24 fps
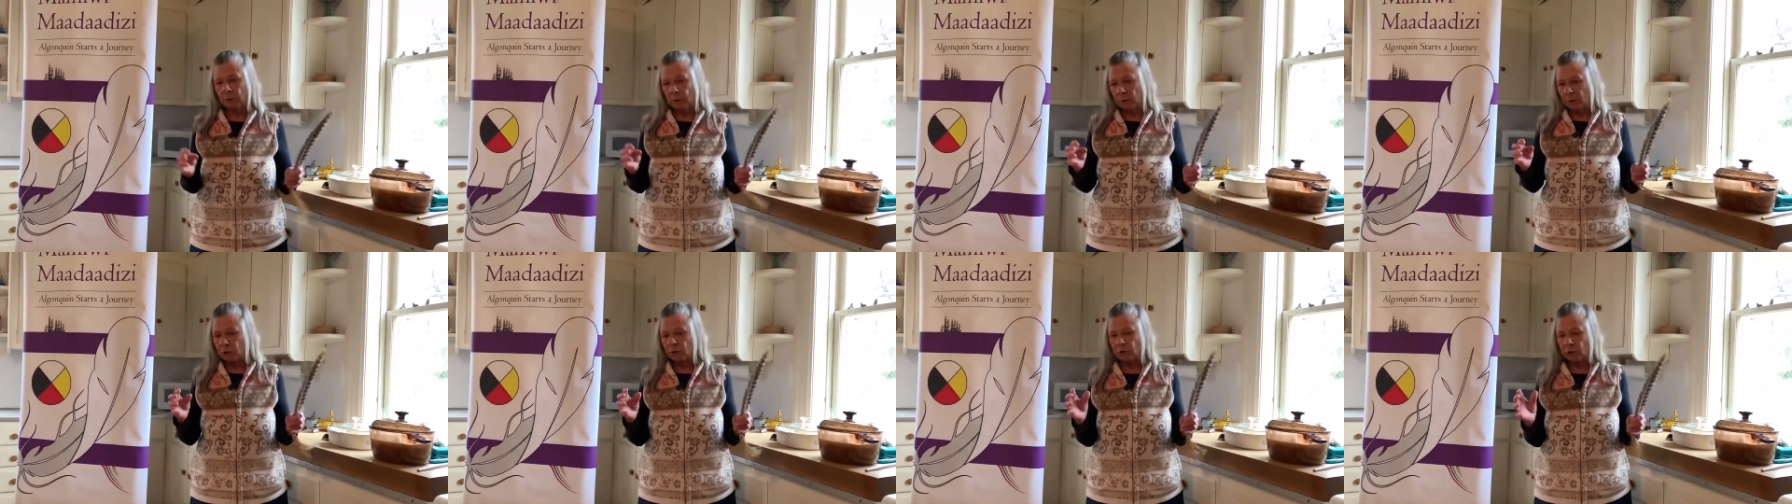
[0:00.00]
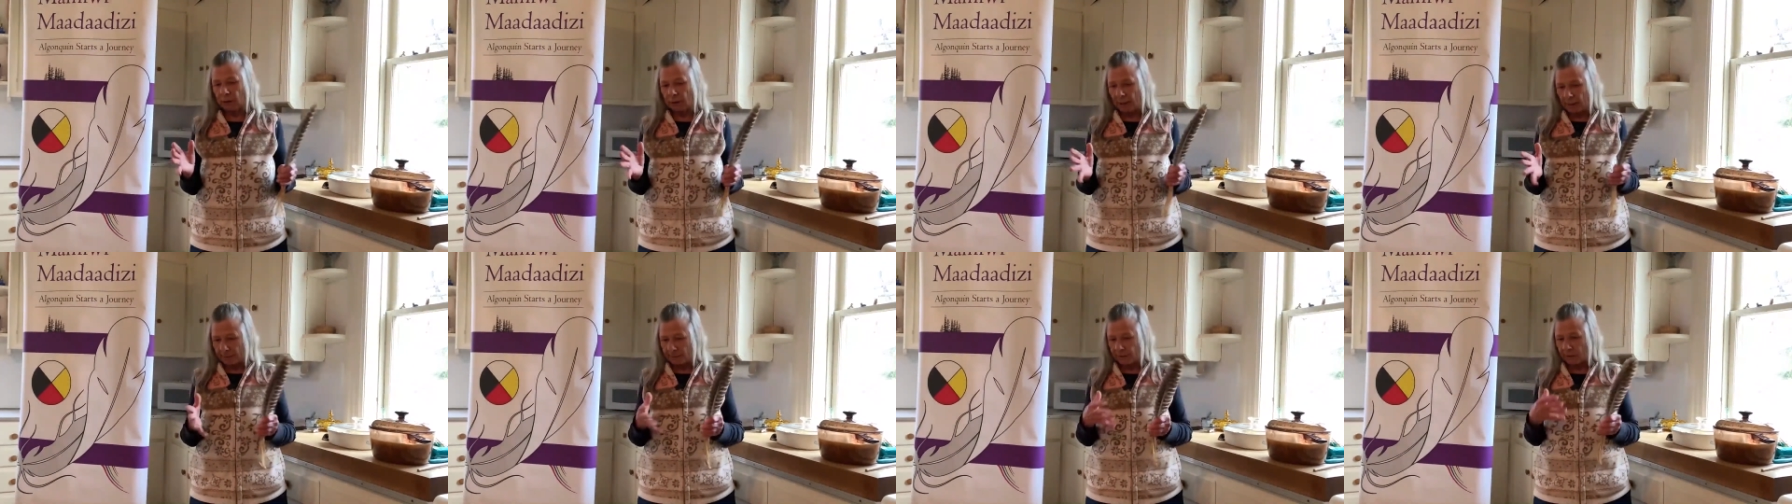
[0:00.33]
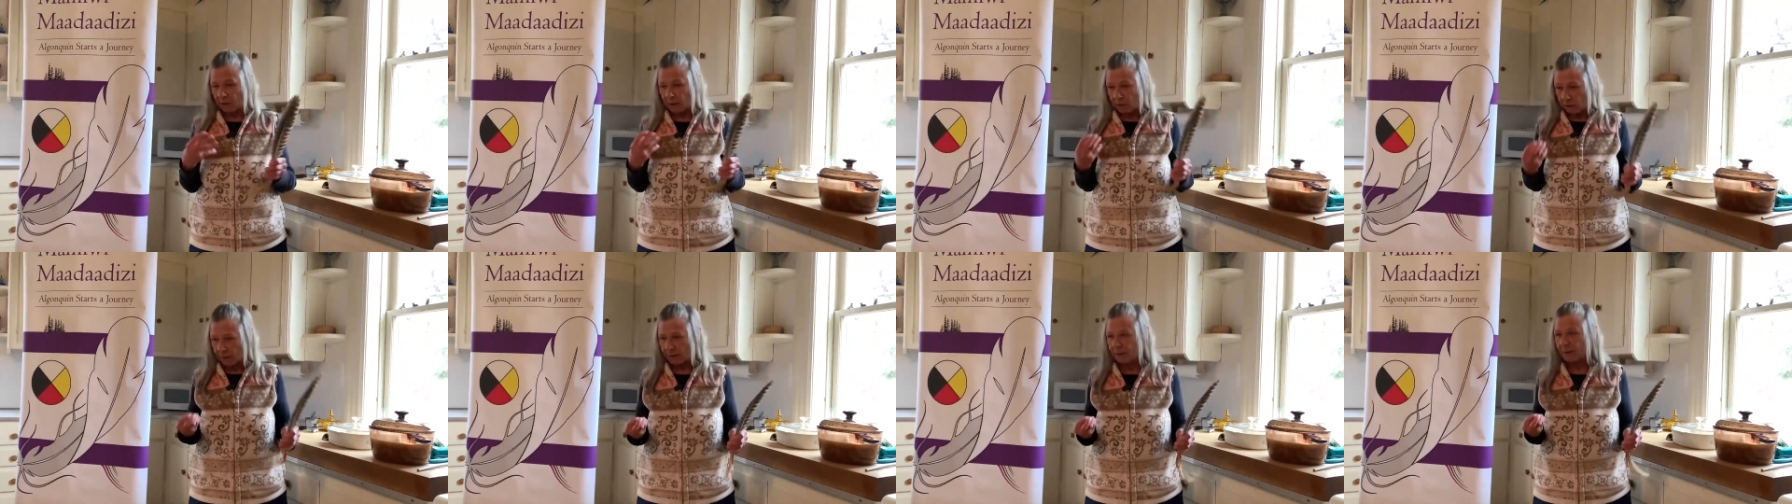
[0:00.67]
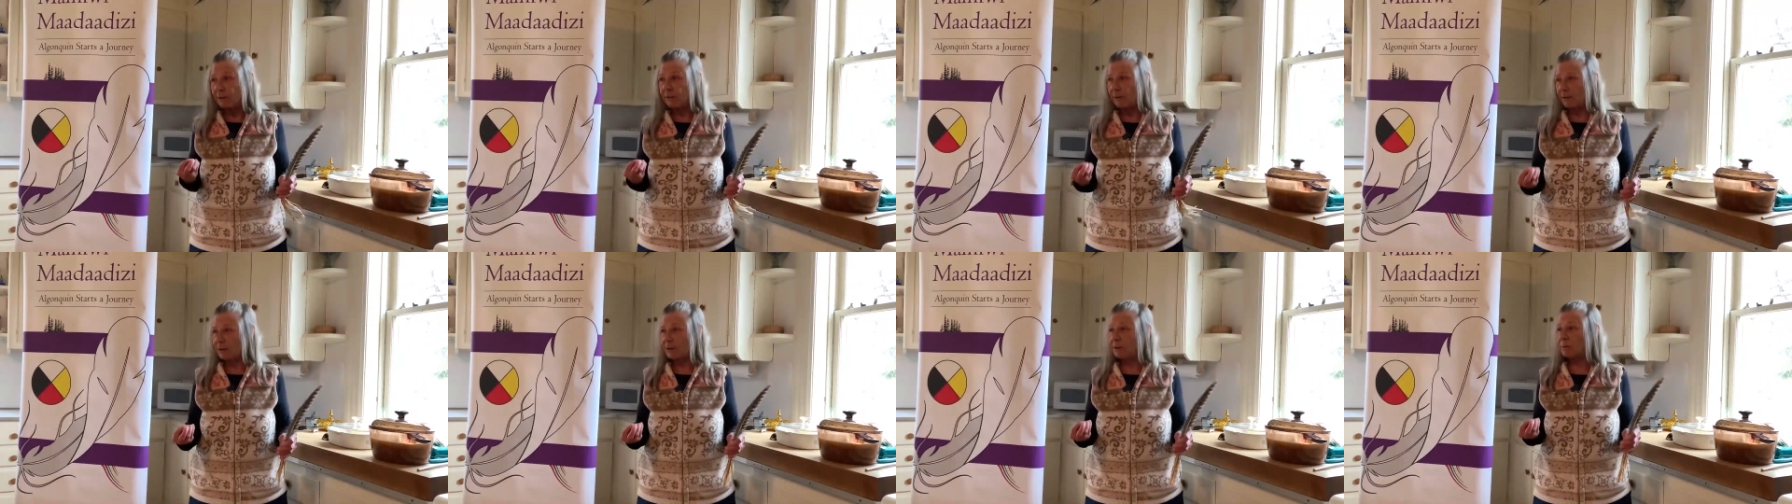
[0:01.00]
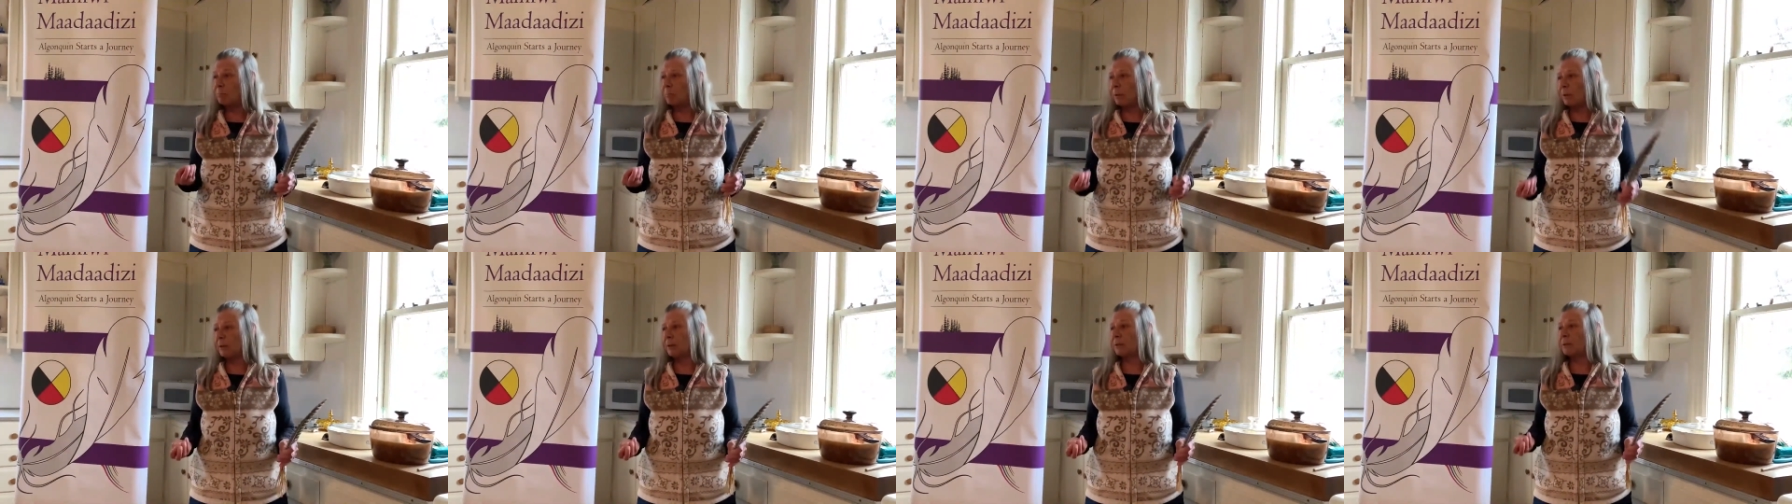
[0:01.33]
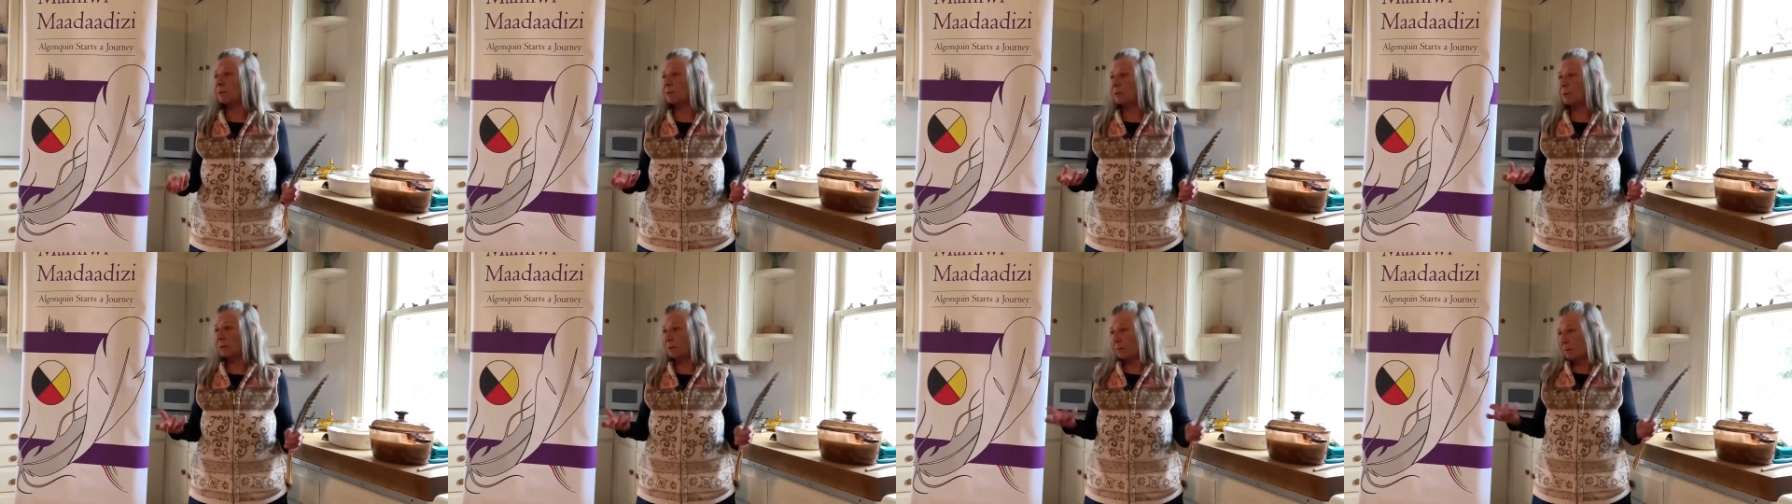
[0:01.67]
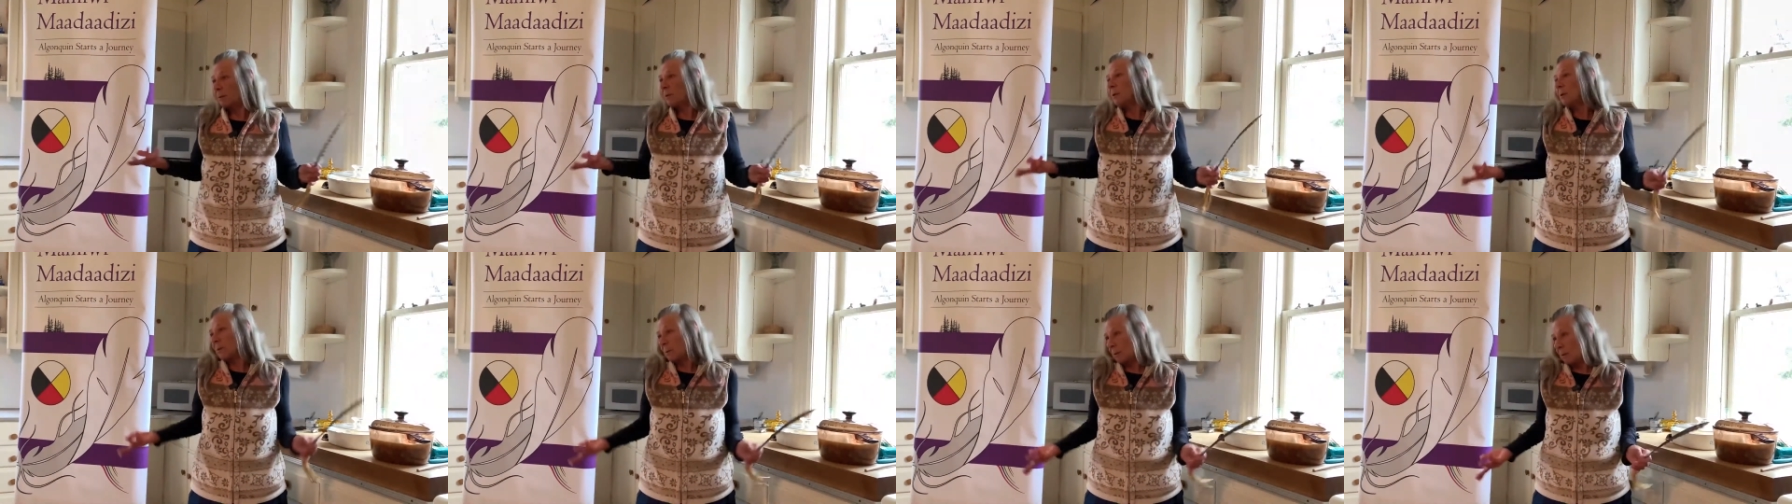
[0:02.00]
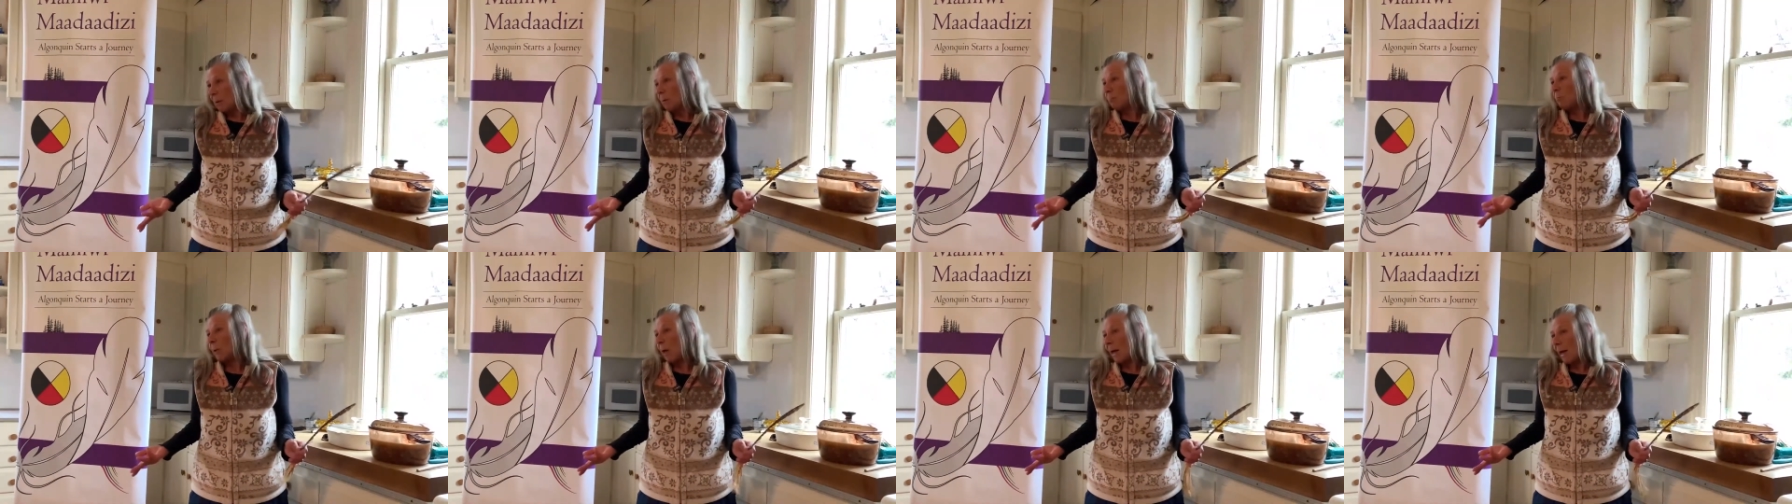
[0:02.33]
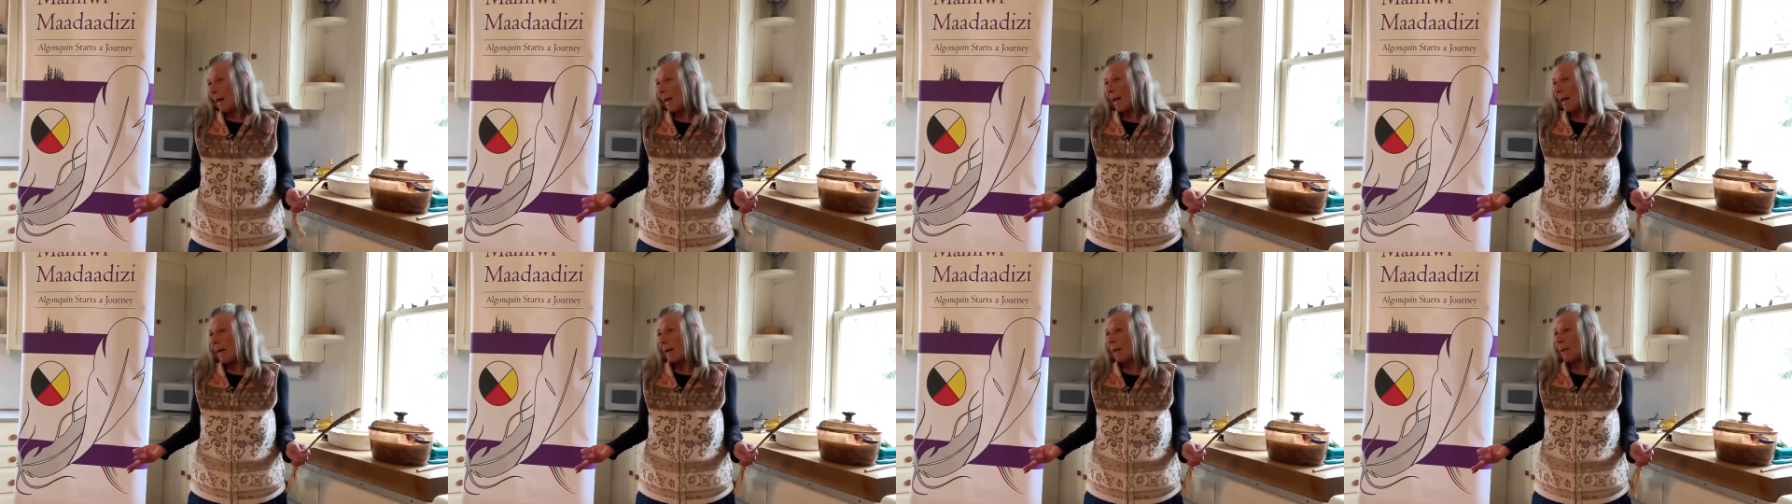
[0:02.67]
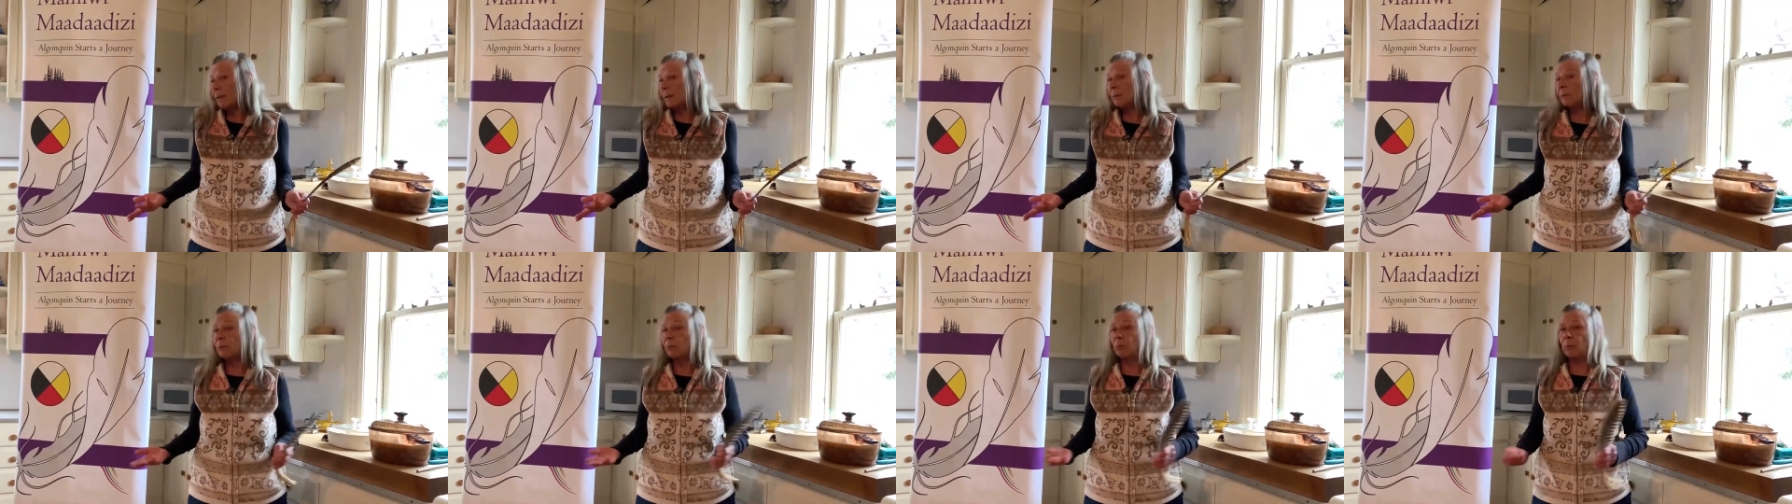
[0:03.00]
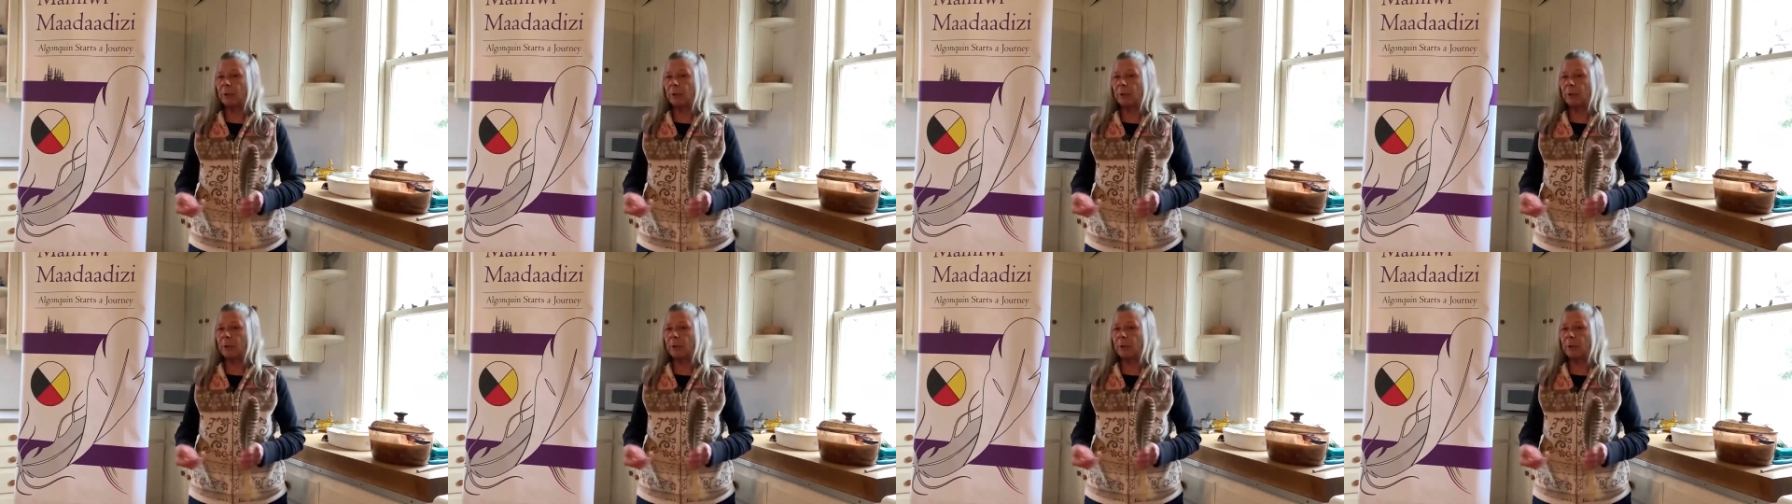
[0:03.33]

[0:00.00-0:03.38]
she had to clean these beans by hand.